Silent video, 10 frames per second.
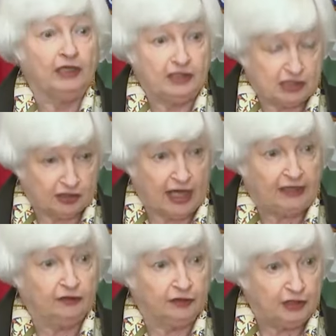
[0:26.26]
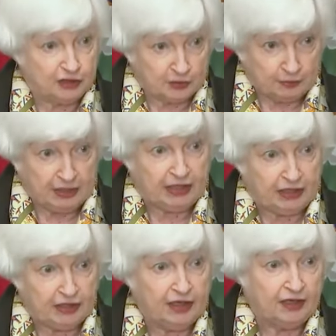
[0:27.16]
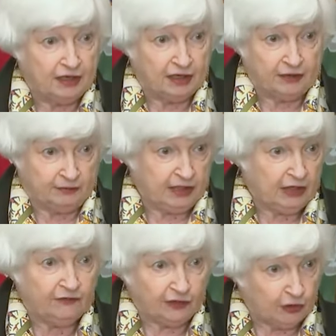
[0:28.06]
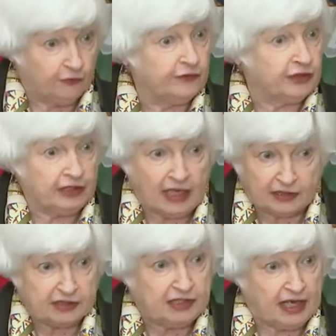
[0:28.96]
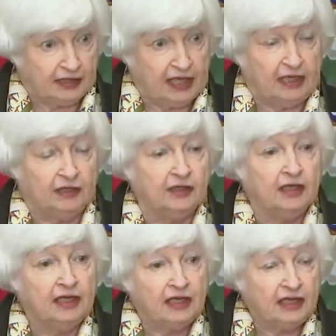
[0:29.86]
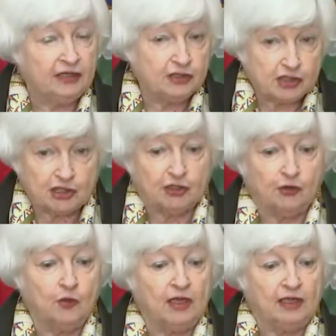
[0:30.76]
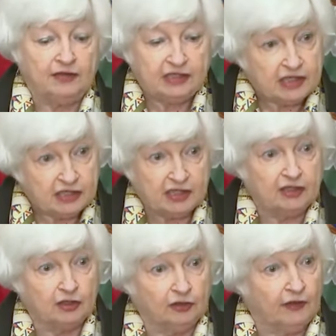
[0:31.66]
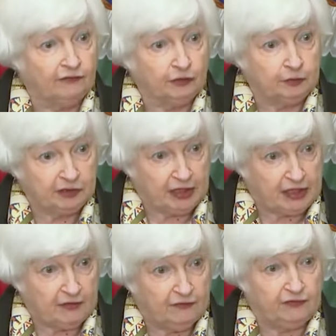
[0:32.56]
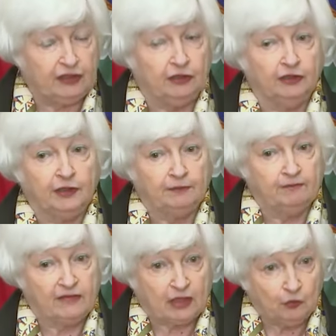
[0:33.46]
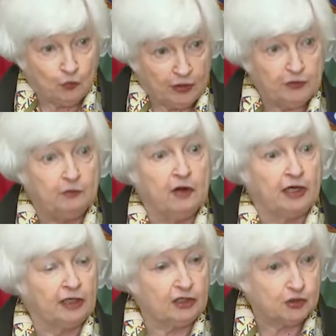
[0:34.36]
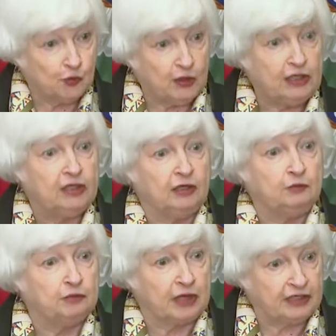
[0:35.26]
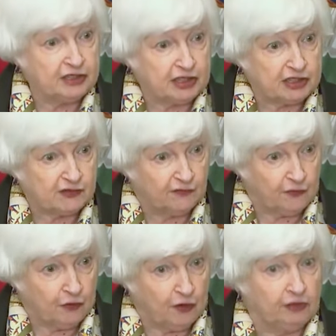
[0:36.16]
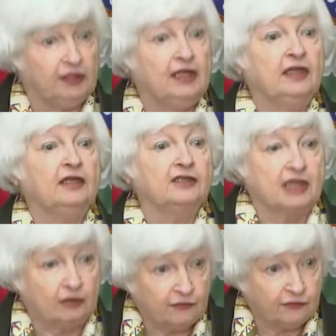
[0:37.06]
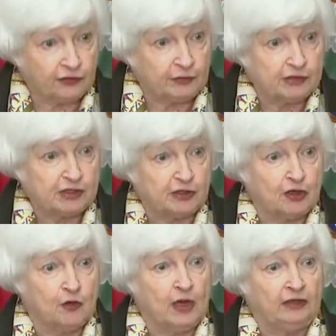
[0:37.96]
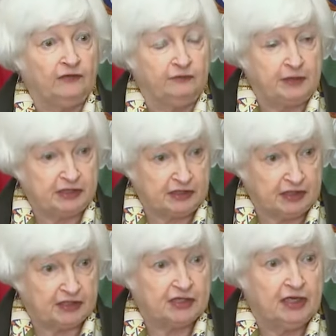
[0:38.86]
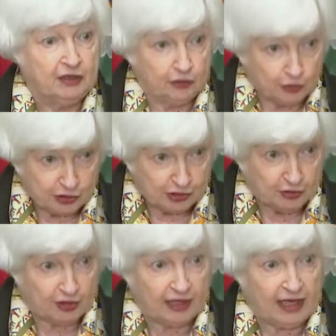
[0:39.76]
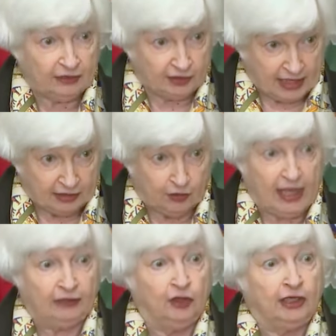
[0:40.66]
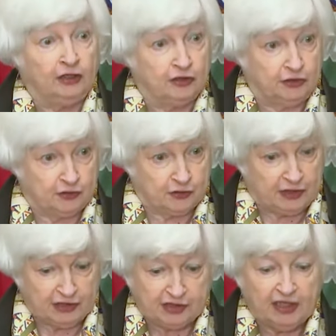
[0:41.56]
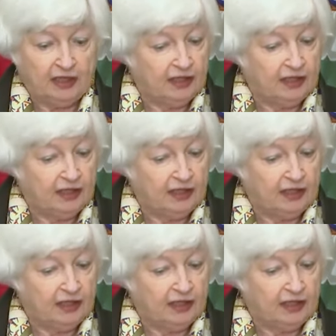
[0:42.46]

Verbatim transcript: Treasury Secretary Janet Yellen spoke about this Tuesday ahead of meetings at the I M F and World Bank in Washington. This isn't a level playing field, and when the market's weak and prices fall, it's our firms that go out of business, those in our al- al- allied countries.